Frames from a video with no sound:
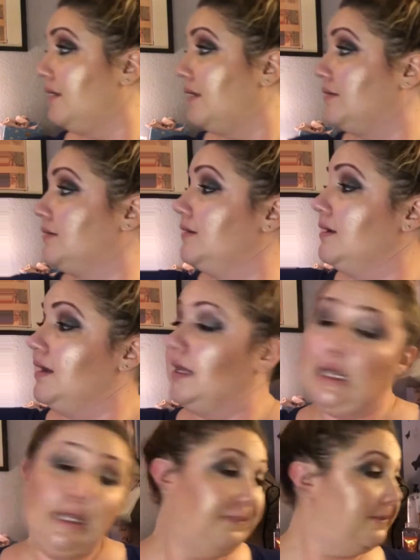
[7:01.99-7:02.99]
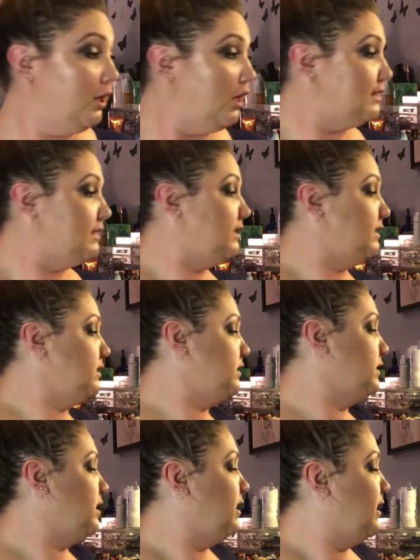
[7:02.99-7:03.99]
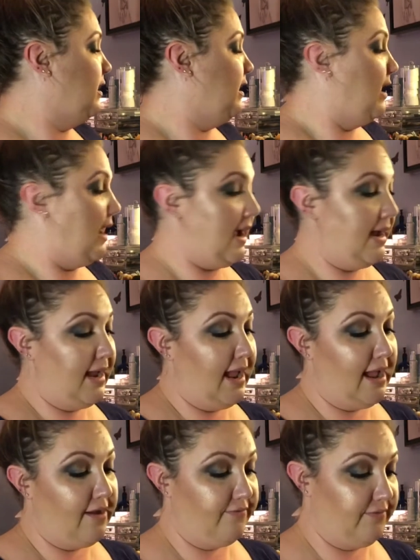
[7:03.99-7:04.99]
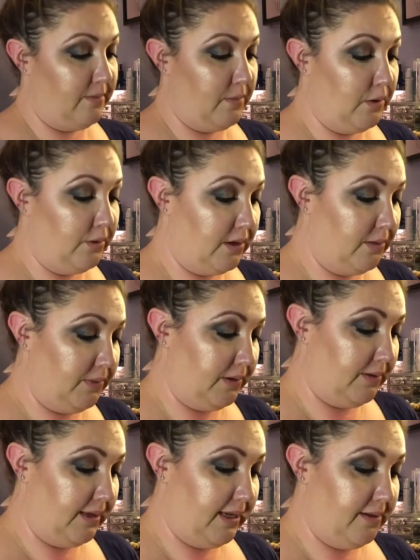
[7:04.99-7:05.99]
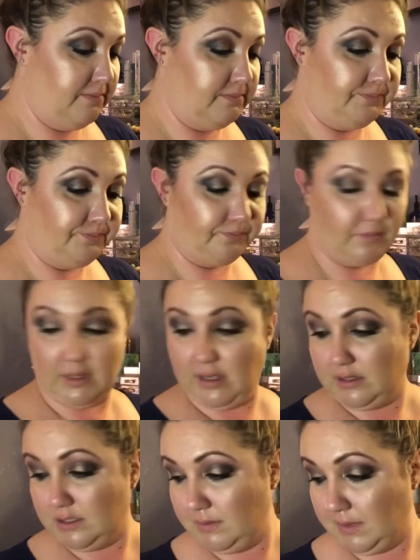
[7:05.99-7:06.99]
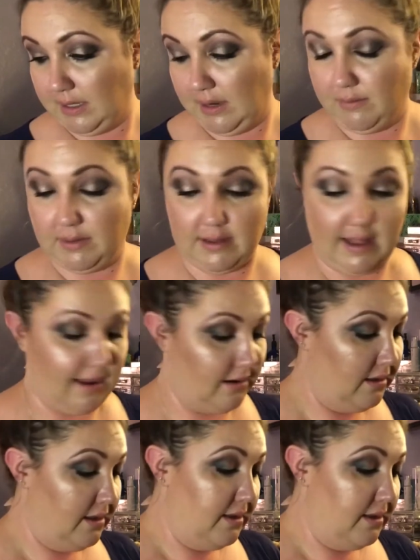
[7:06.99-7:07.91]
That's the glosses. I have from Huda Beauty. Actually, I'm gonna get rid of that.